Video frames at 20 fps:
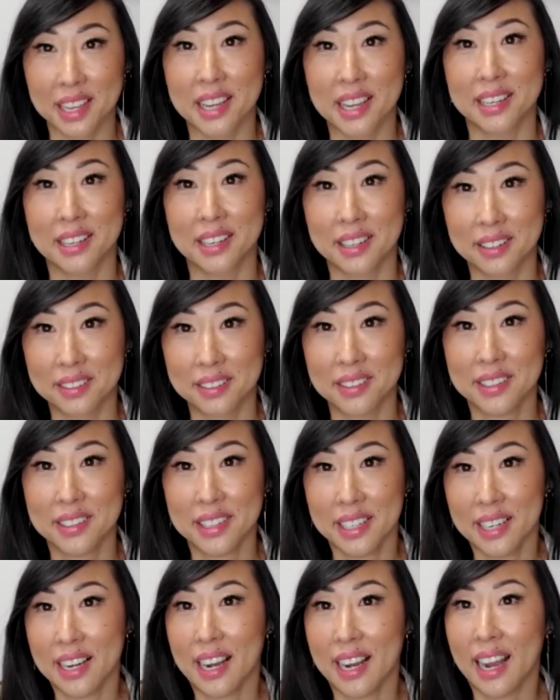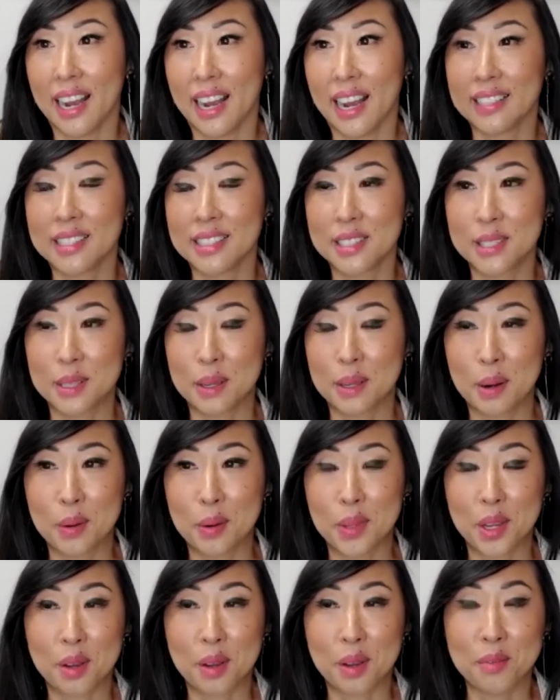I know. And so
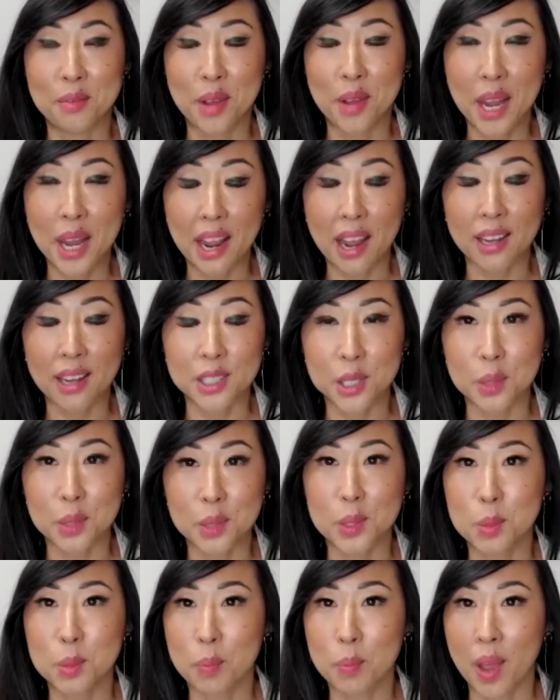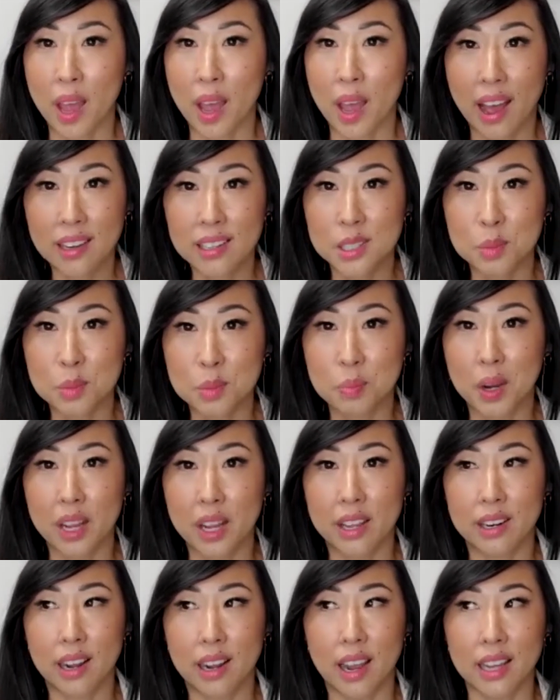the event actually was packed,
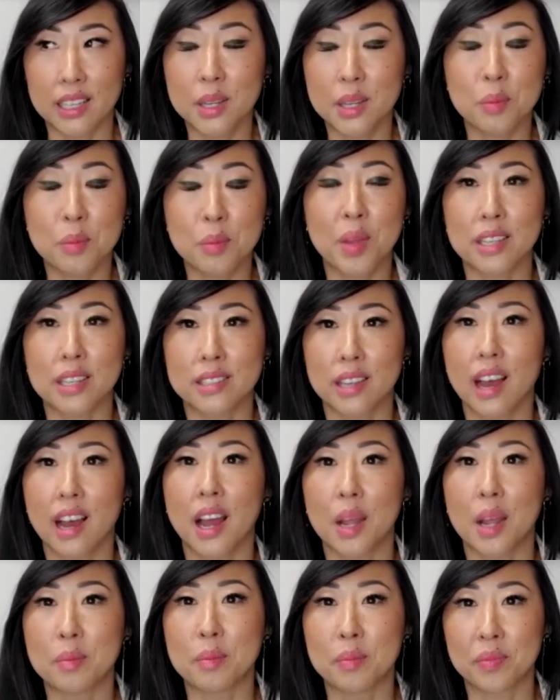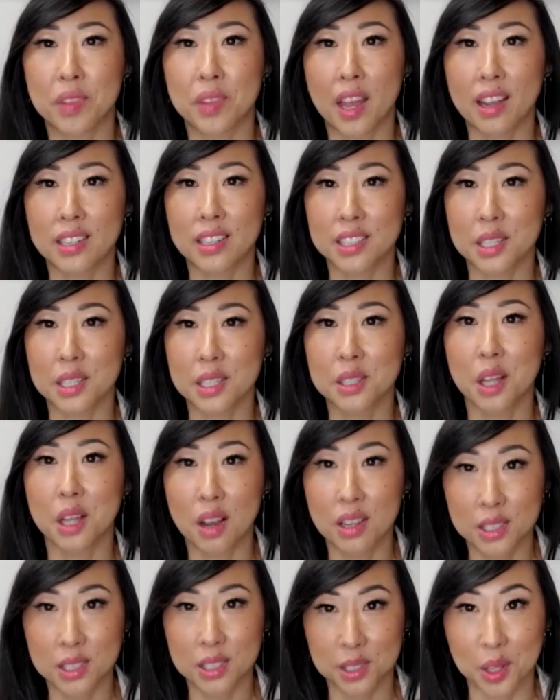but I didn't make a dime. I actually
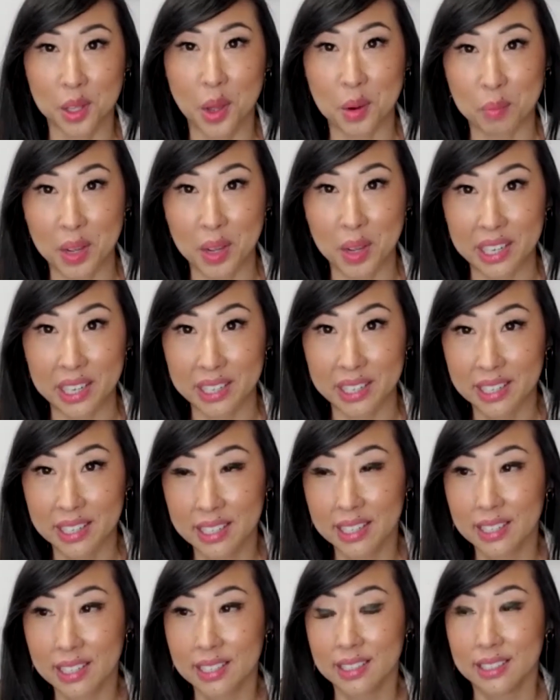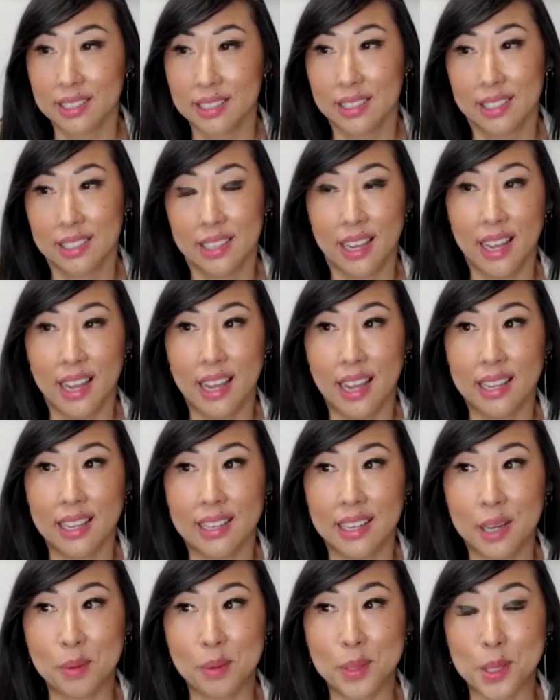lost a lot of money.
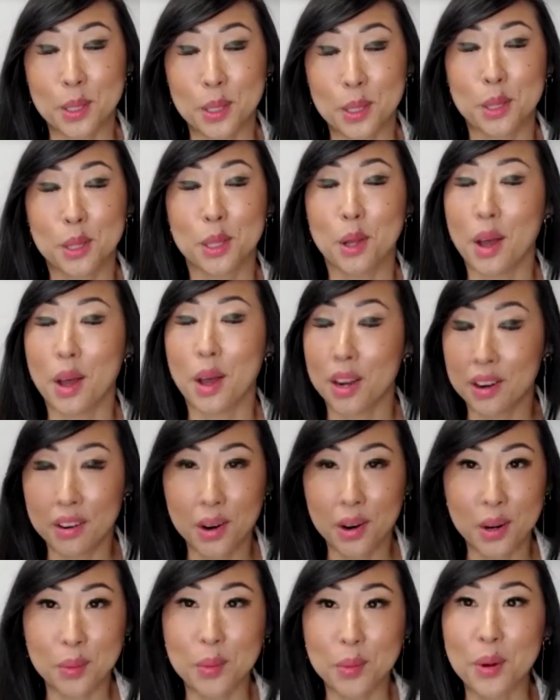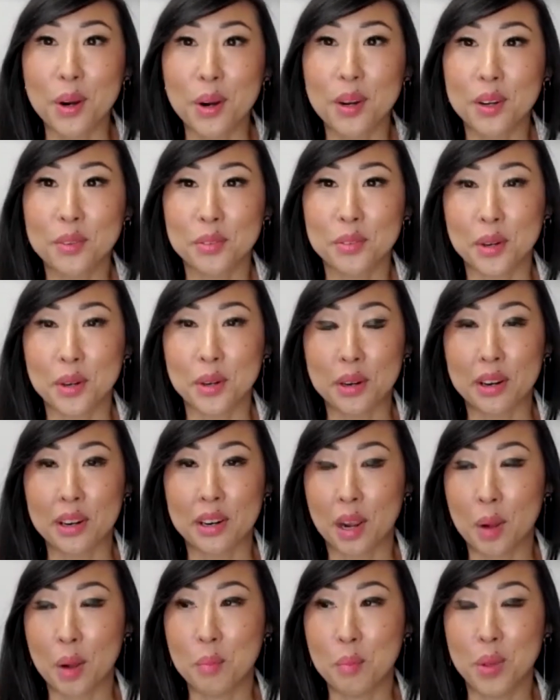And it was a lot of hard work for
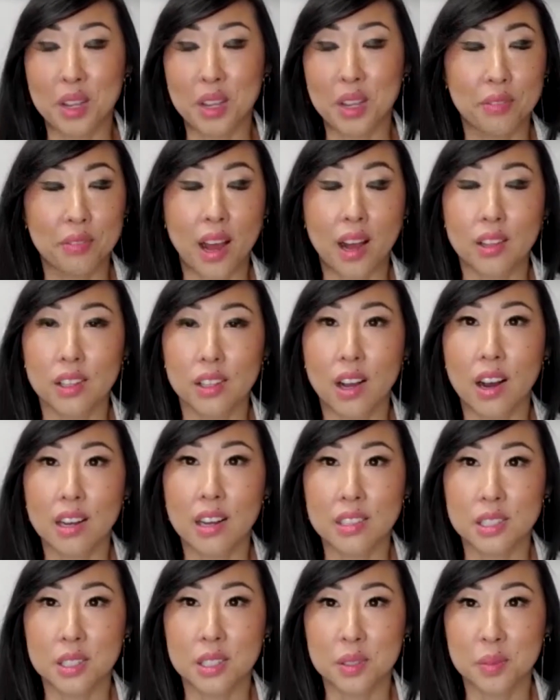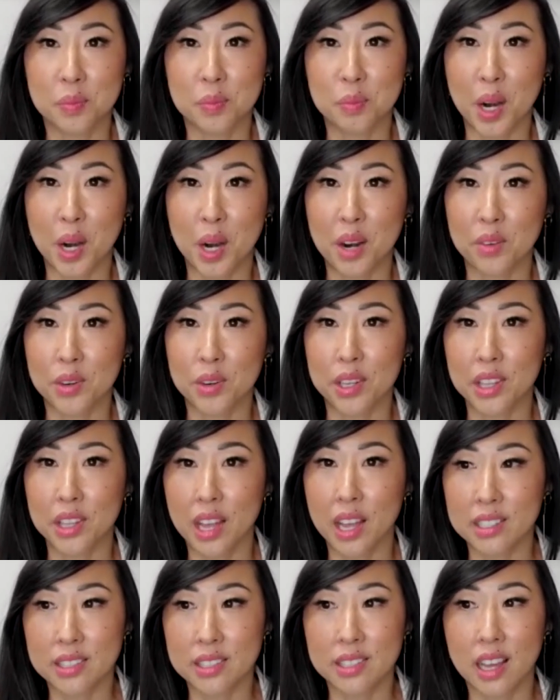a big fat loss. But I
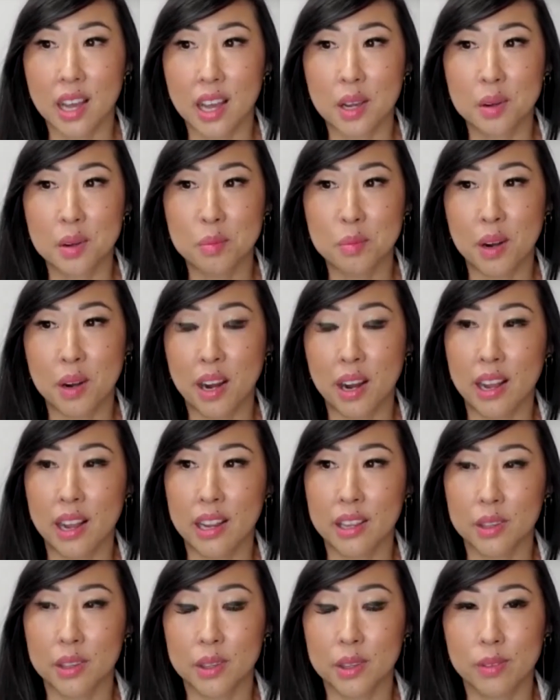realized that by